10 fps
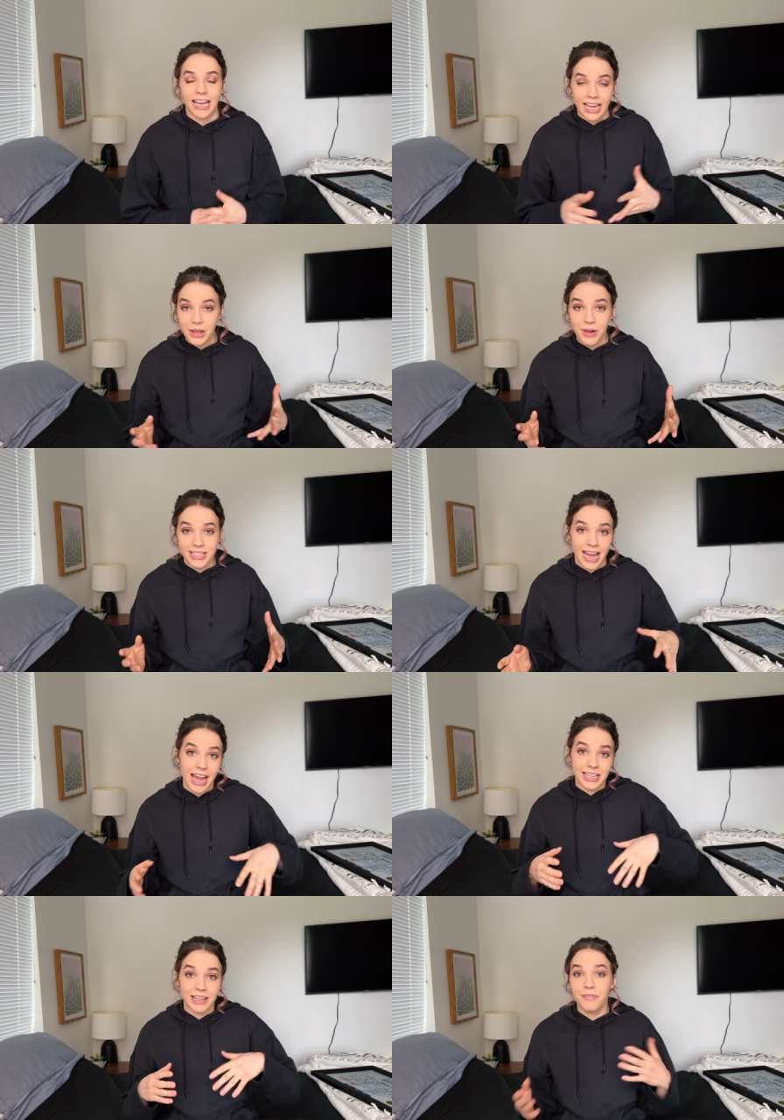Anyways,
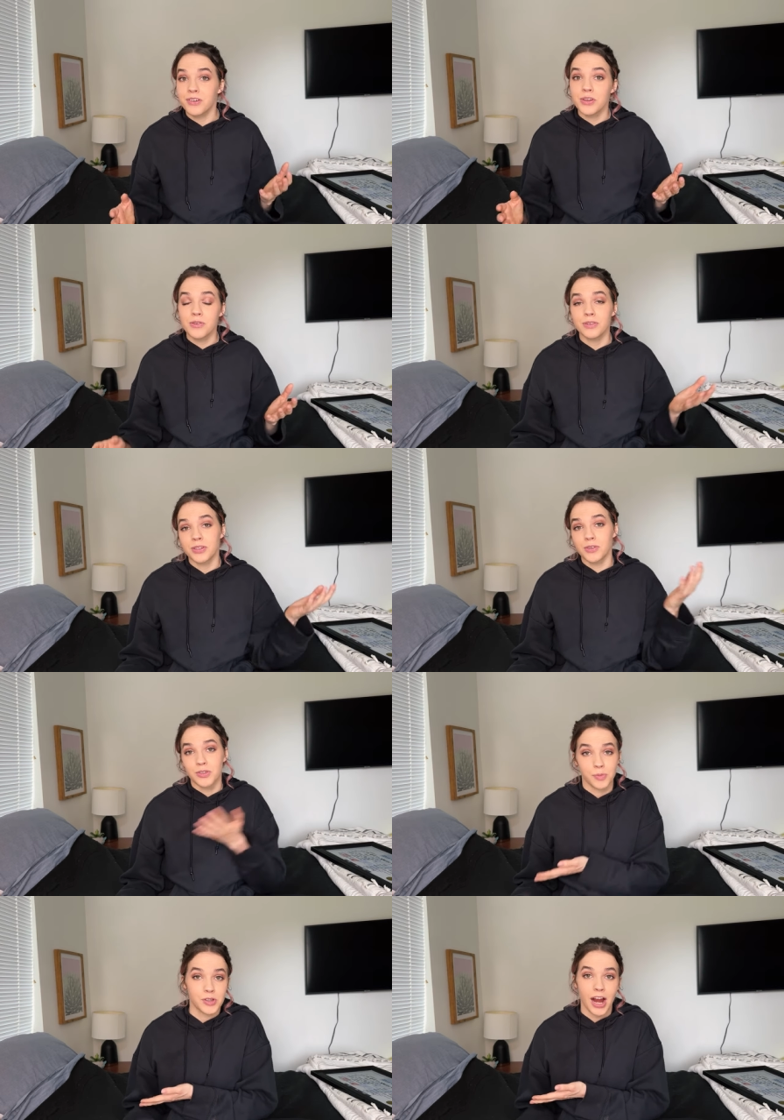I'd love for you to
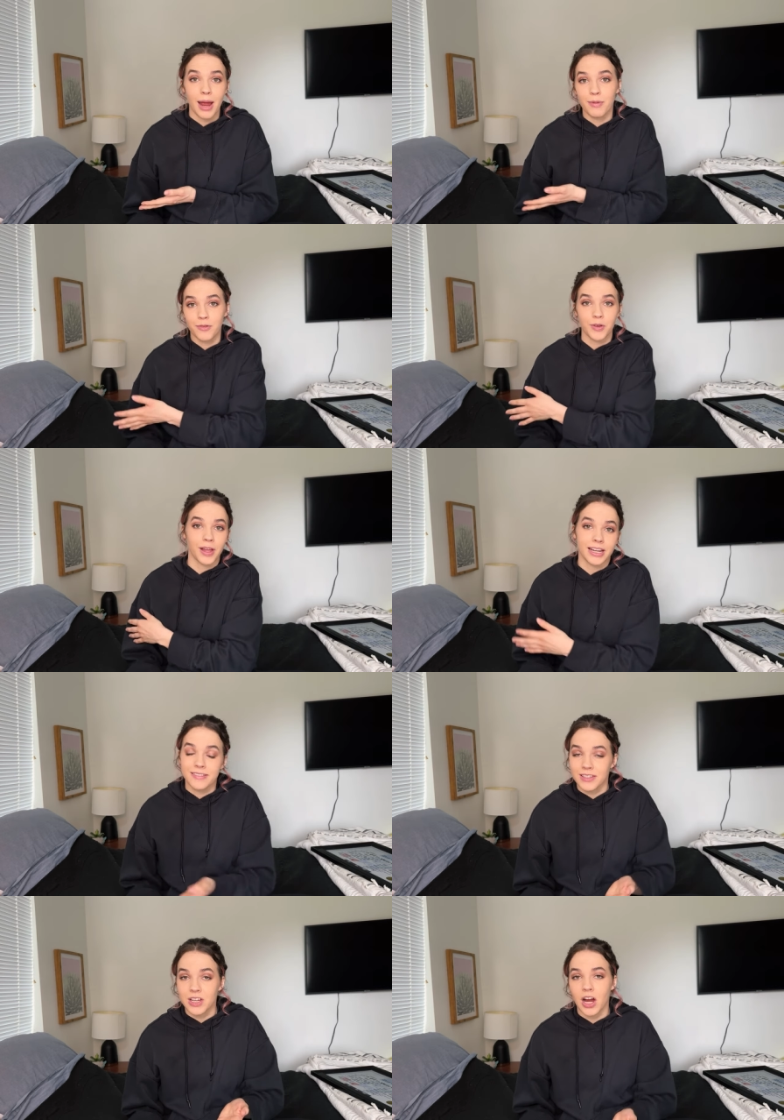subscribe if you liked
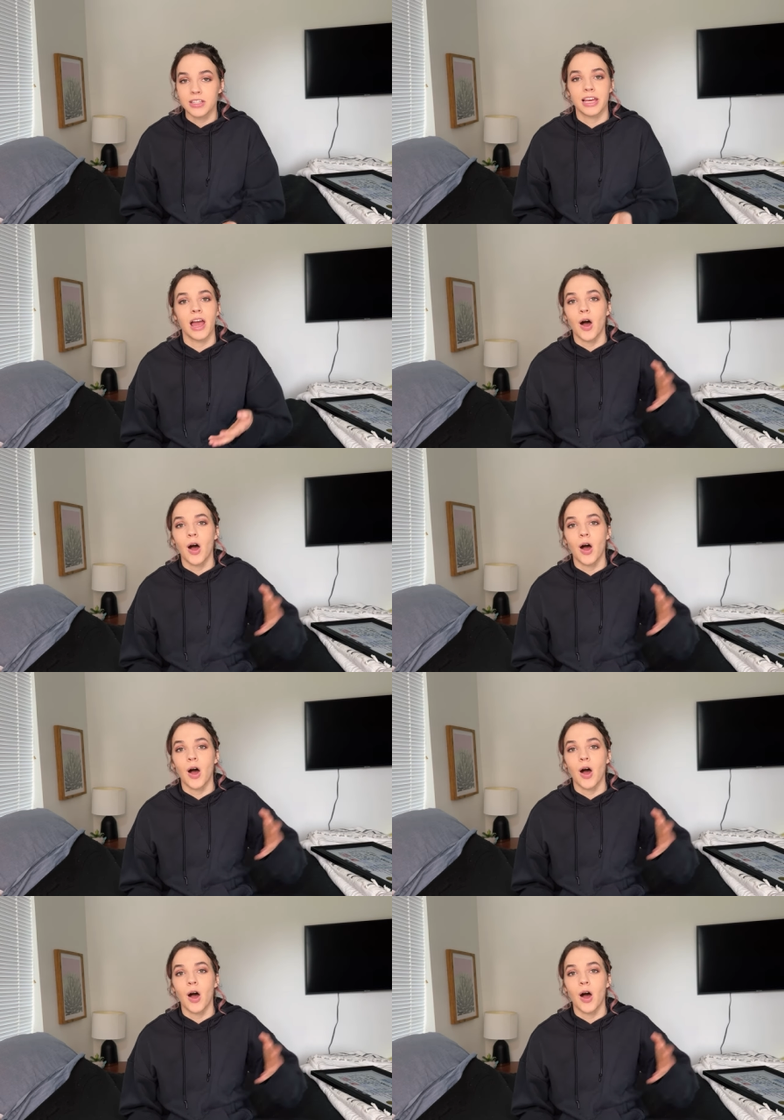this content.